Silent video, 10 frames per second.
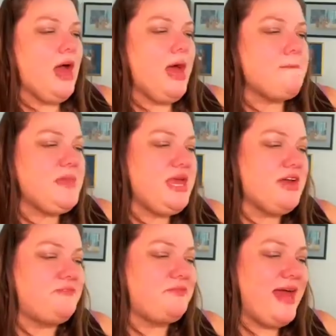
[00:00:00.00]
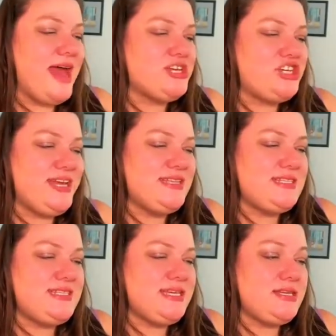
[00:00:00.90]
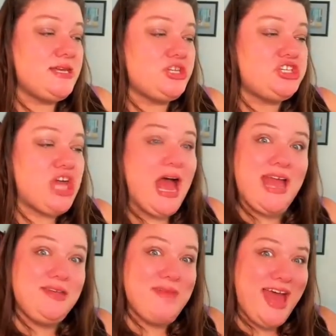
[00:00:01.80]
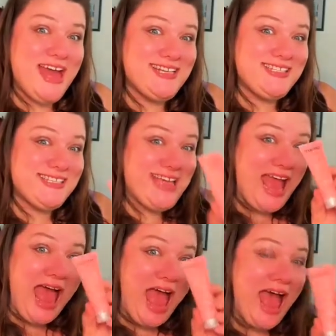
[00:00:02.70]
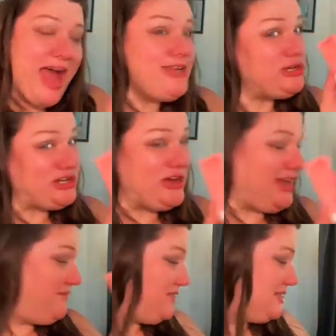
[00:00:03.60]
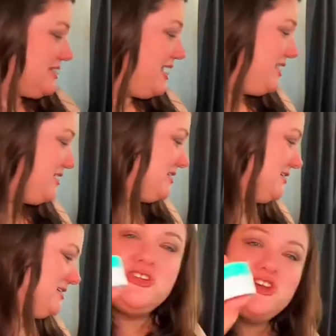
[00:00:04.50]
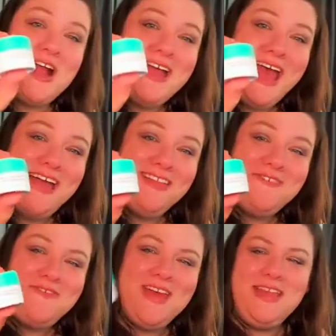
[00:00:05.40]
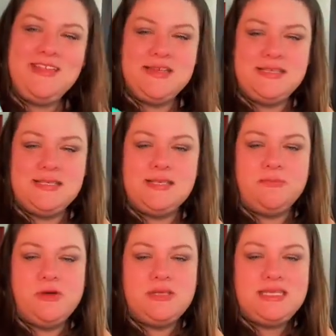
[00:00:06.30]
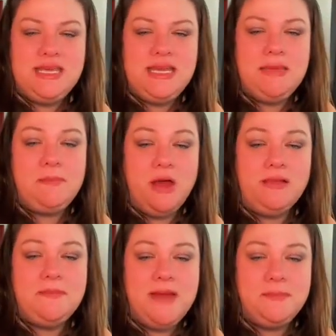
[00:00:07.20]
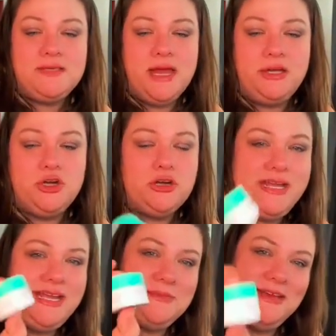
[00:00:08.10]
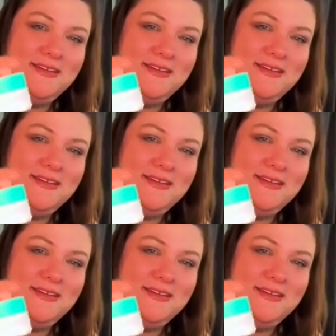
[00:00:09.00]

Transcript: Amika Flash Instant Shine Mask. I do not have this either. Drunk Elephant. This is the Protini Polypeptide Cream.